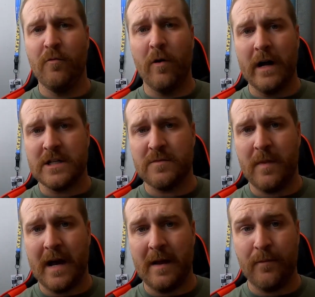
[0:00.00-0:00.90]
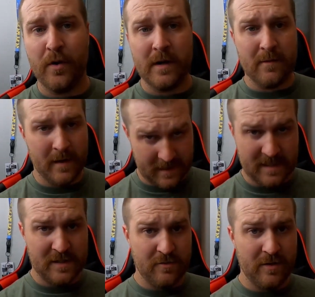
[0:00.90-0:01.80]
you watched my putting my
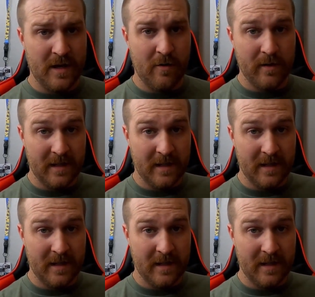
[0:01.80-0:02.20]
studio